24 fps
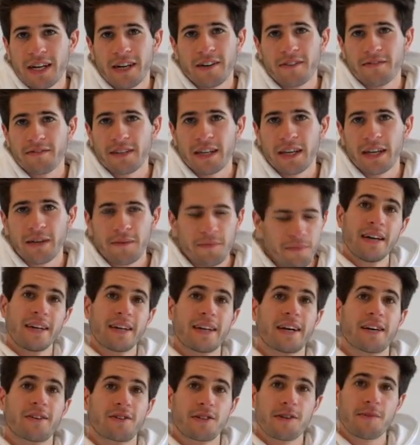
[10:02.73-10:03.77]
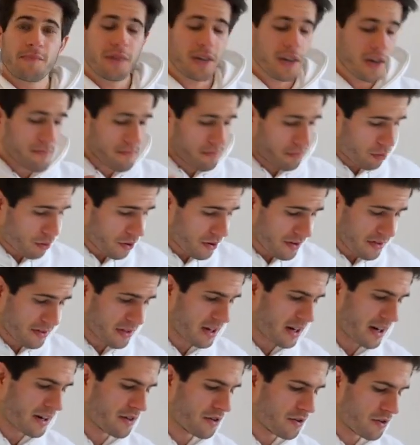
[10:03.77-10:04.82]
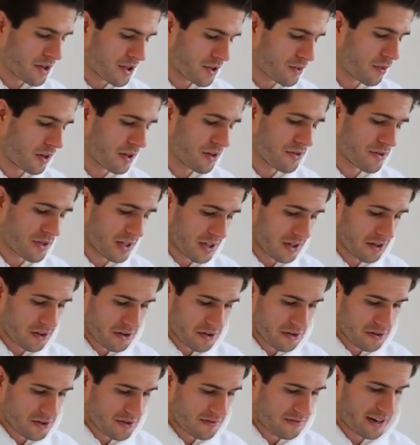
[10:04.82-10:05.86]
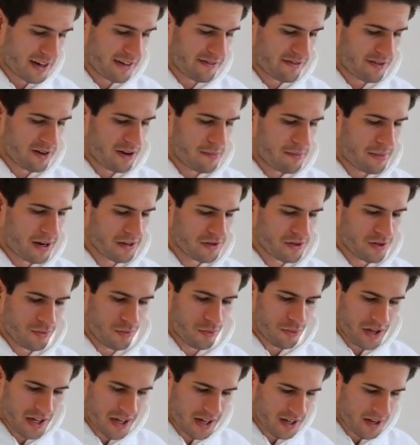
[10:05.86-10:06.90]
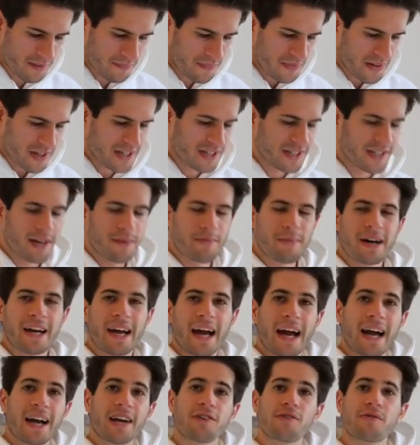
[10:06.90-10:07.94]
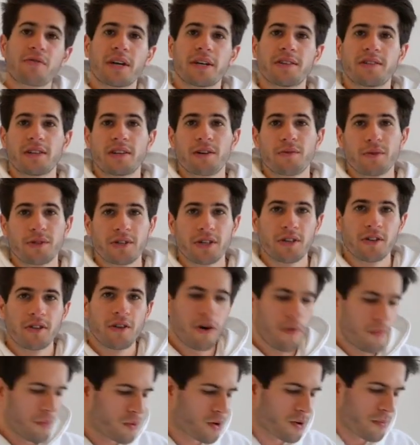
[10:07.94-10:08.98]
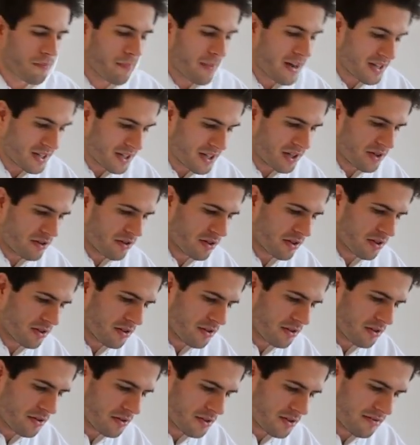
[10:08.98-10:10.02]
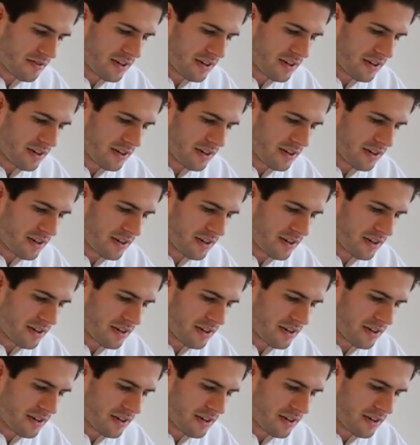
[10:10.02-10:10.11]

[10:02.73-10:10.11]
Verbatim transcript: out of date. Now, something important that I noticed while using GoodNotes five for about a week is that my handwriting was a lot more messy on GoodNotes